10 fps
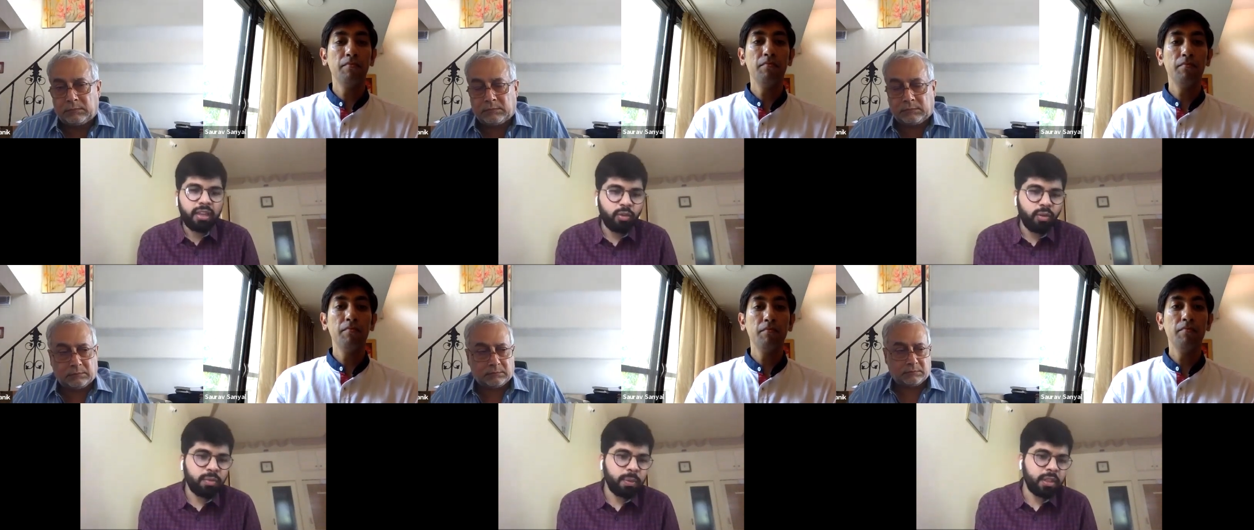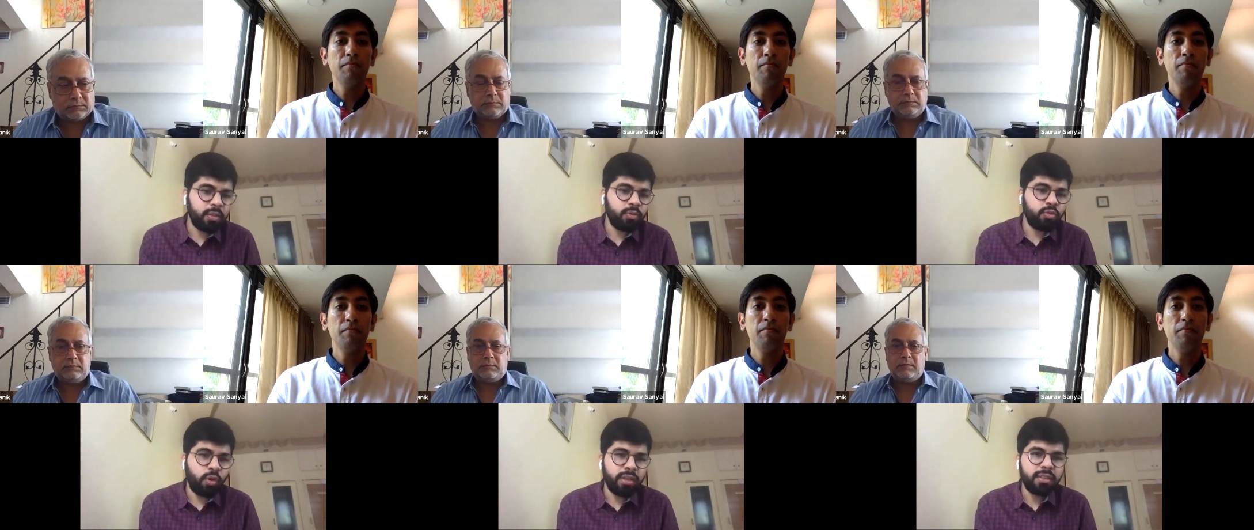Speaker 1: Thank you everybody who
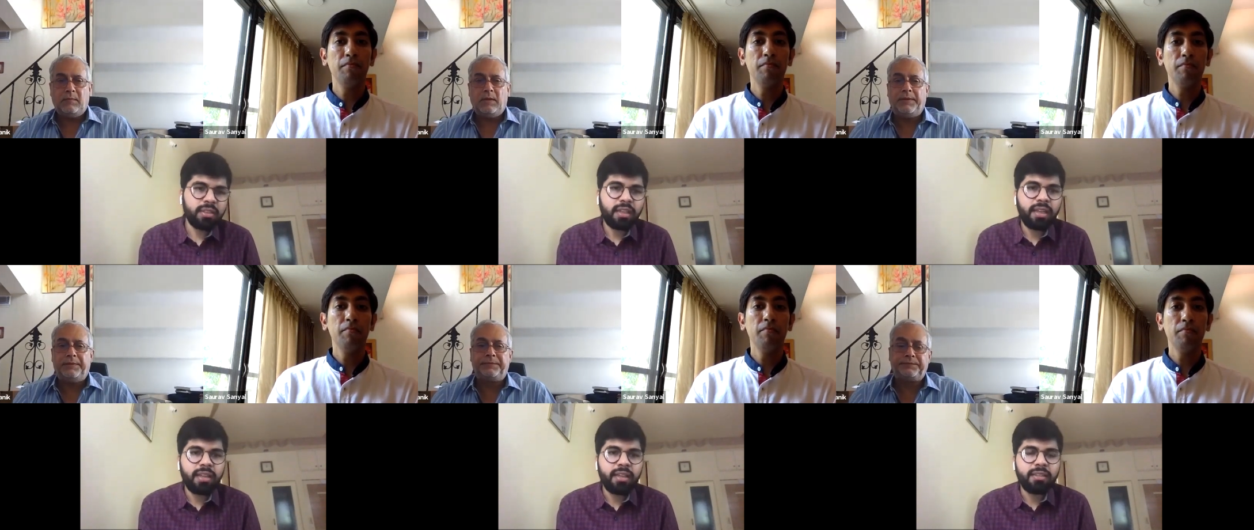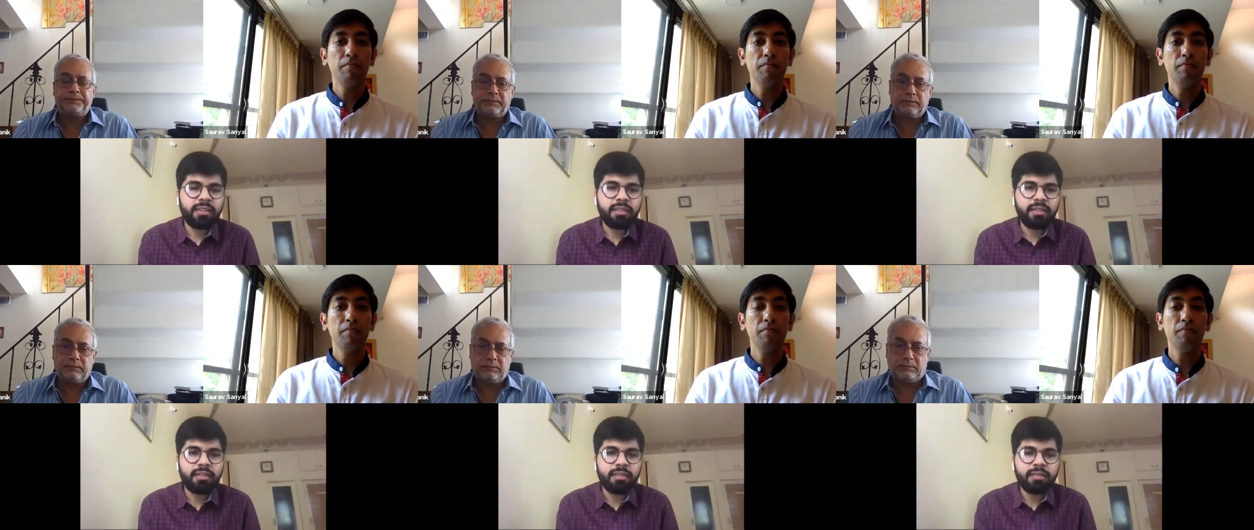joined and
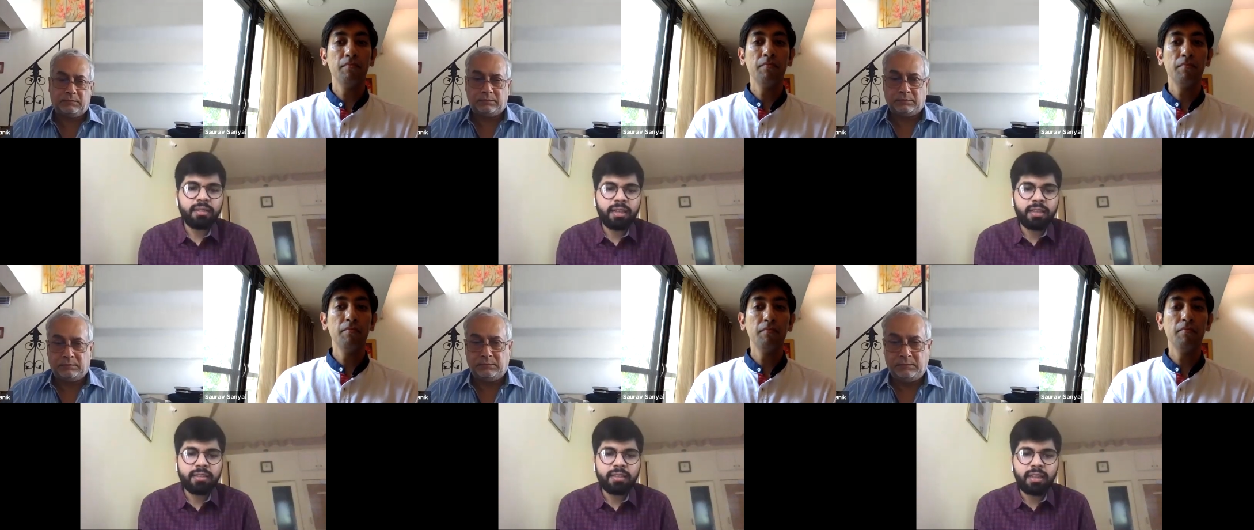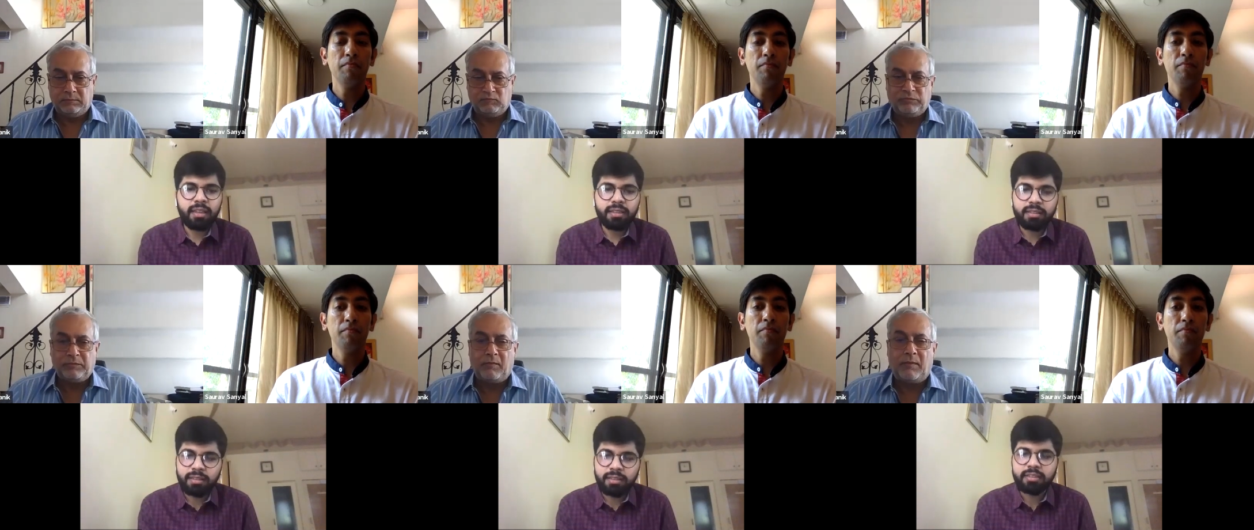uh, and
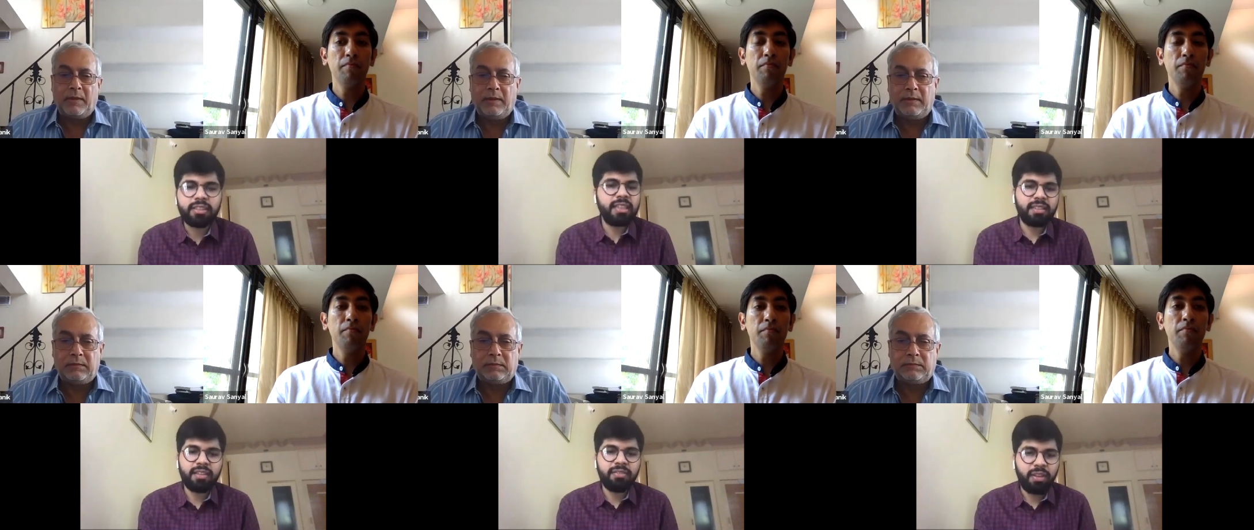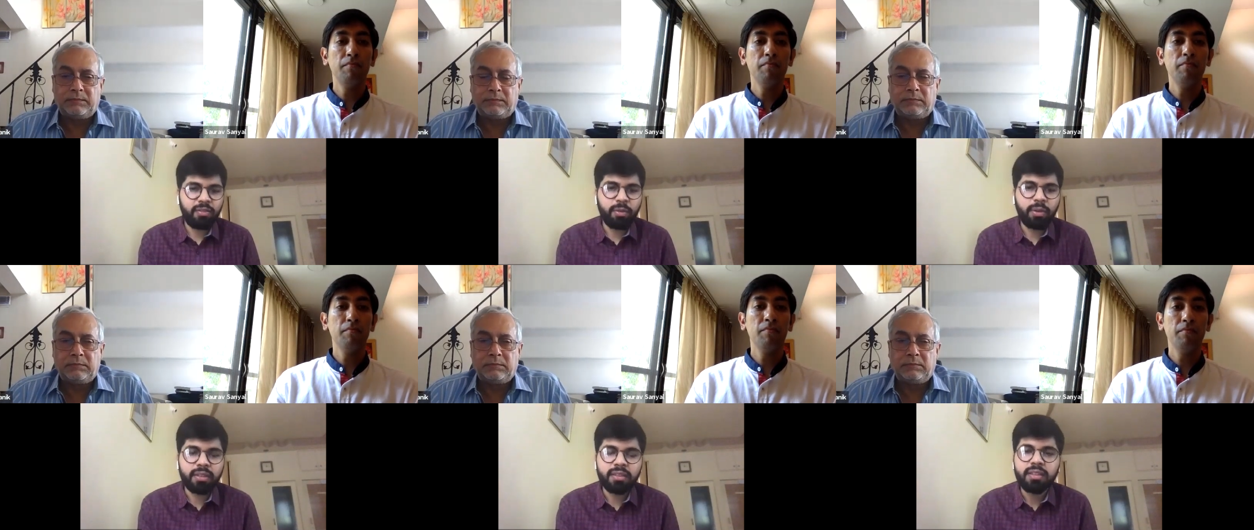and uh, stay safe,
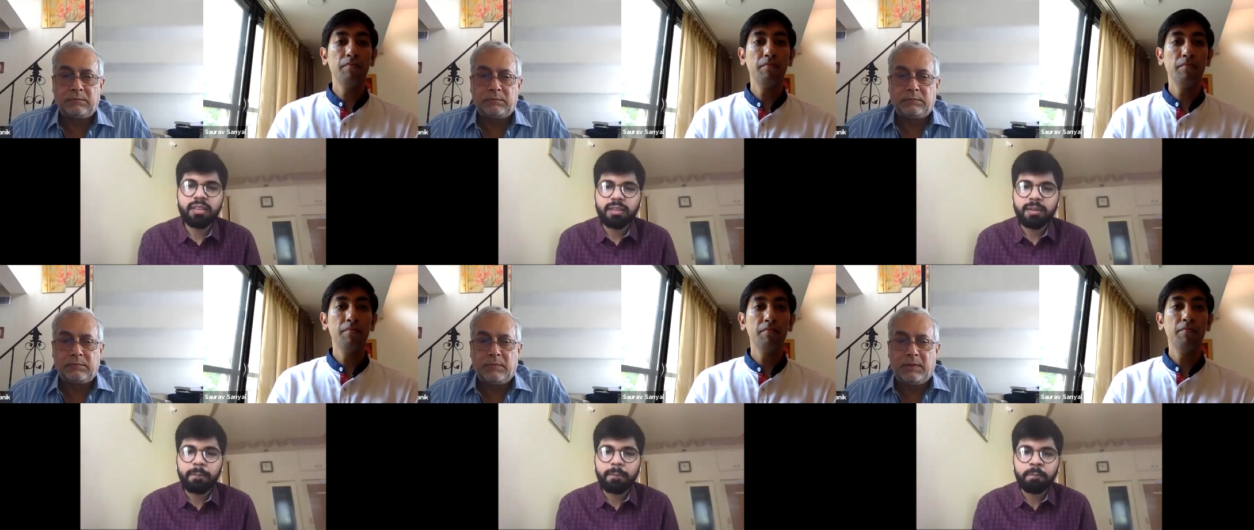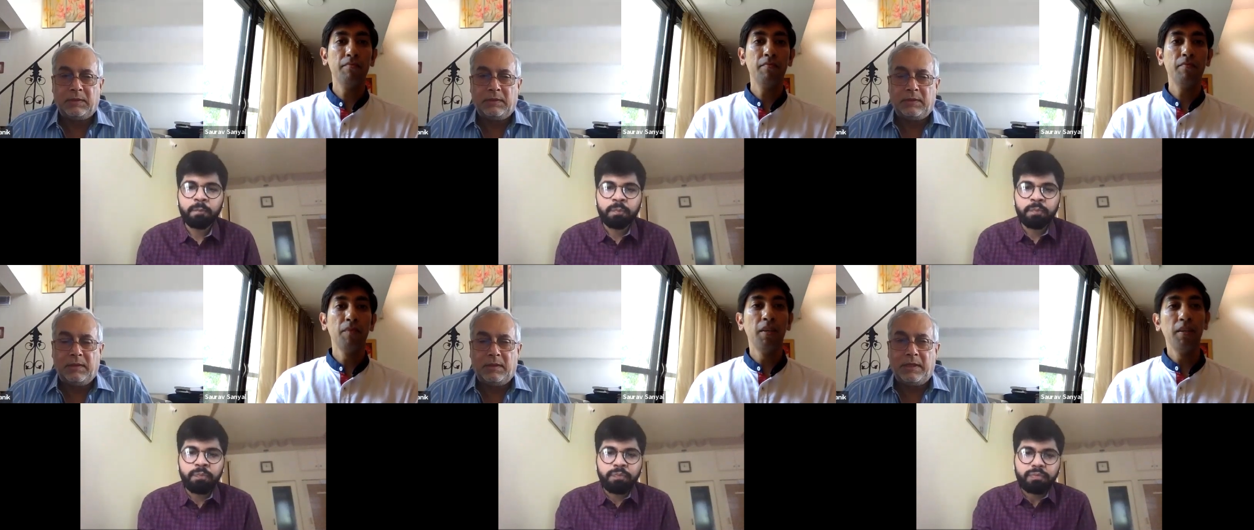everyone.
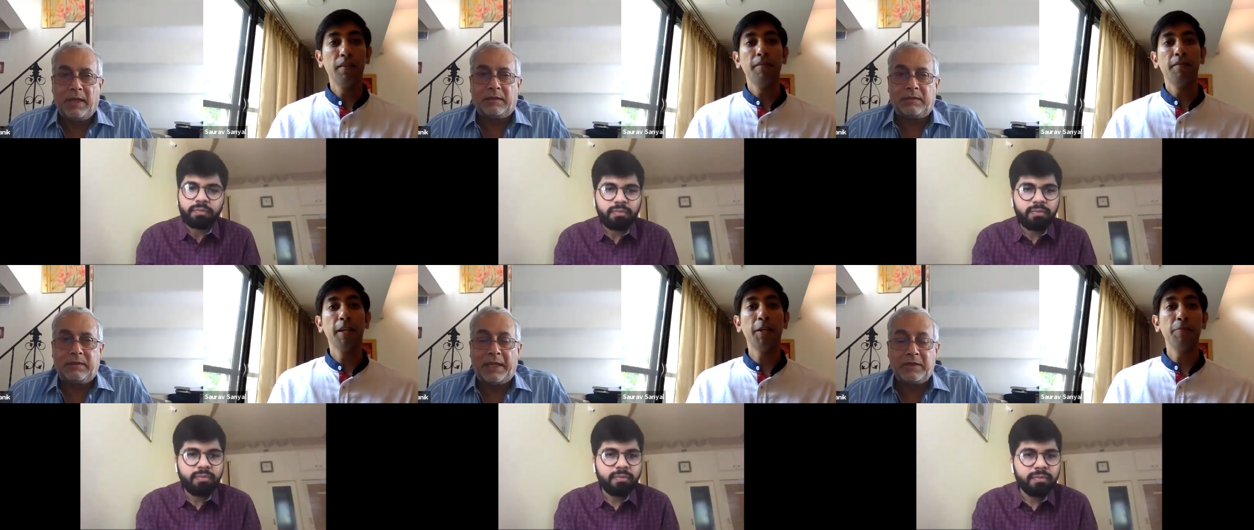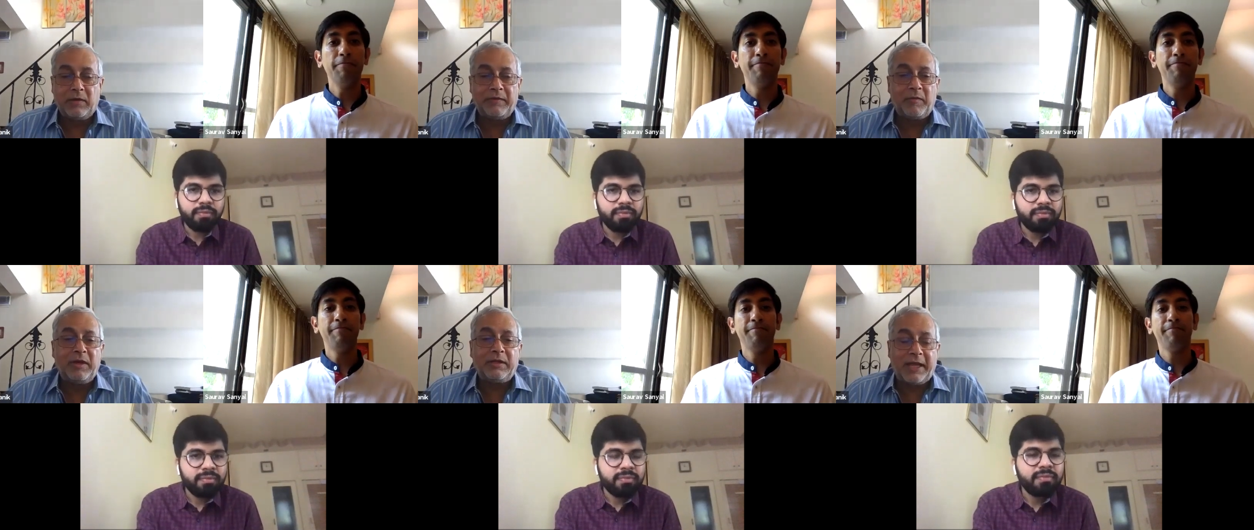
Speaker 2: Yeah, thank you
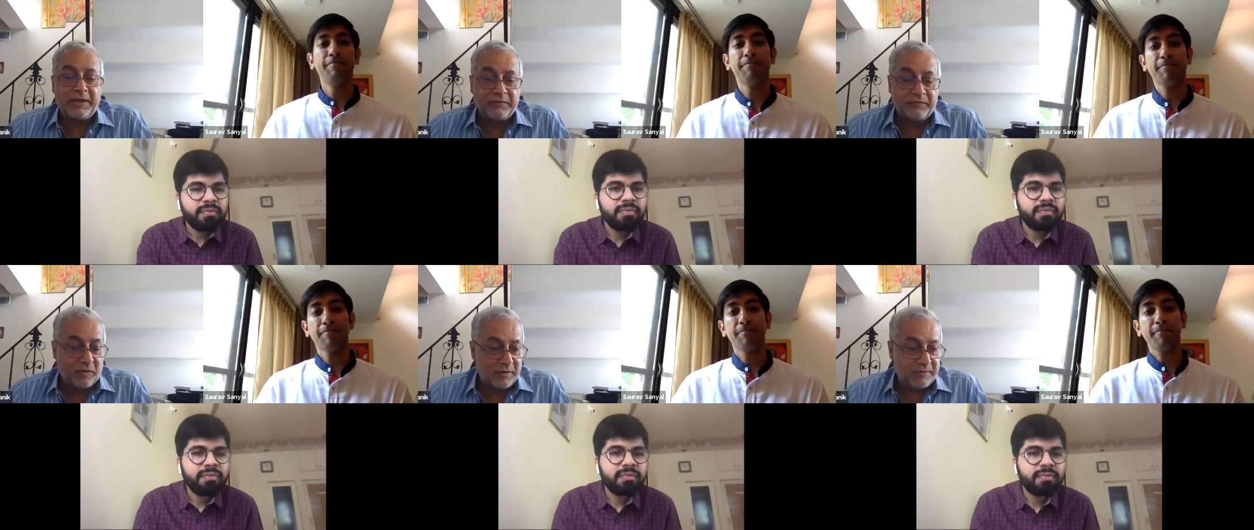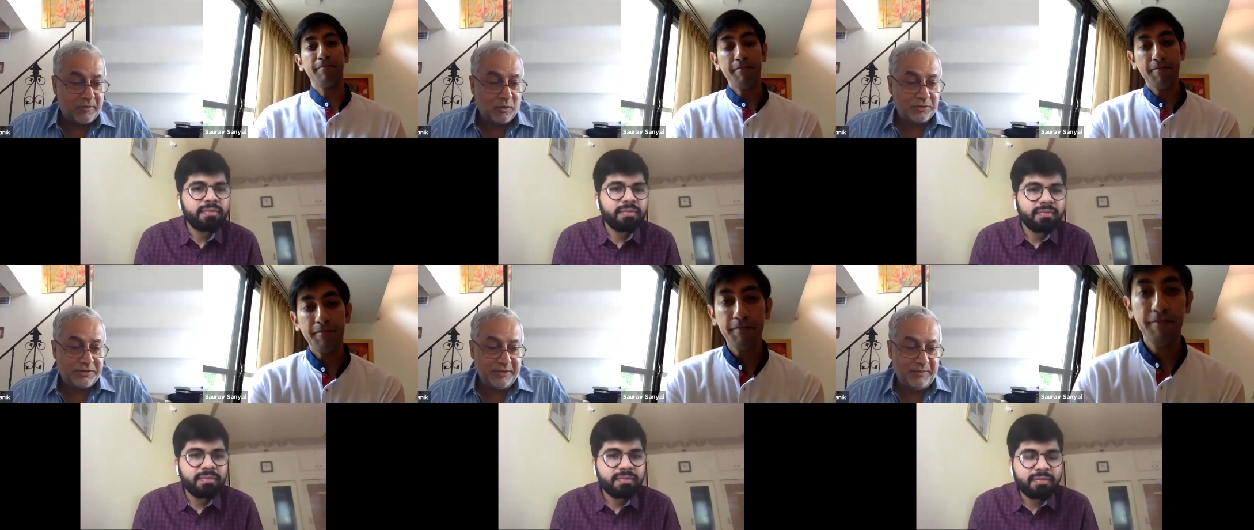everybody. Thank you for
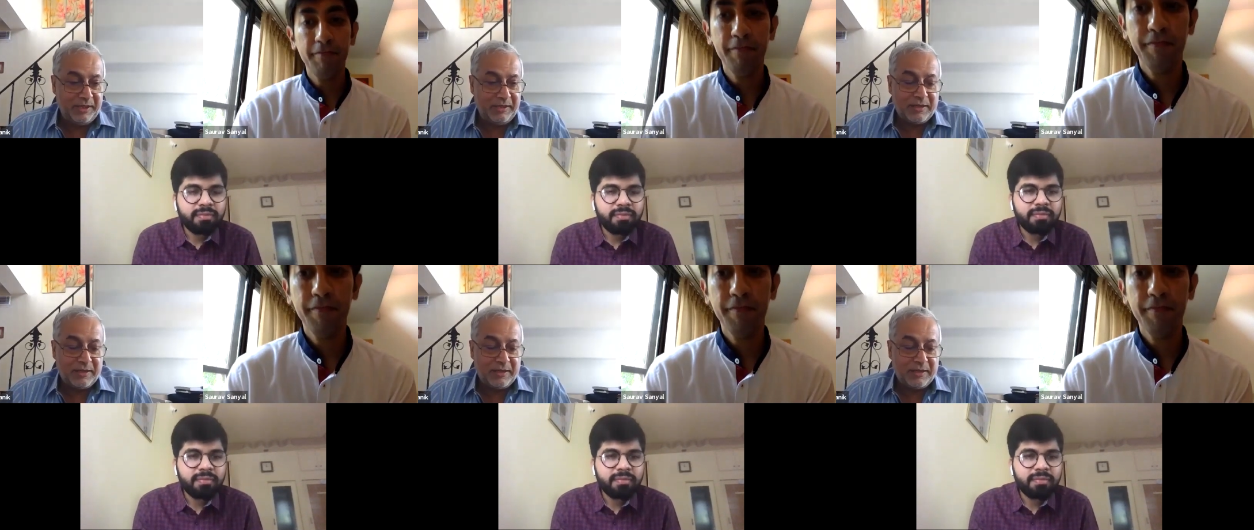hosting me.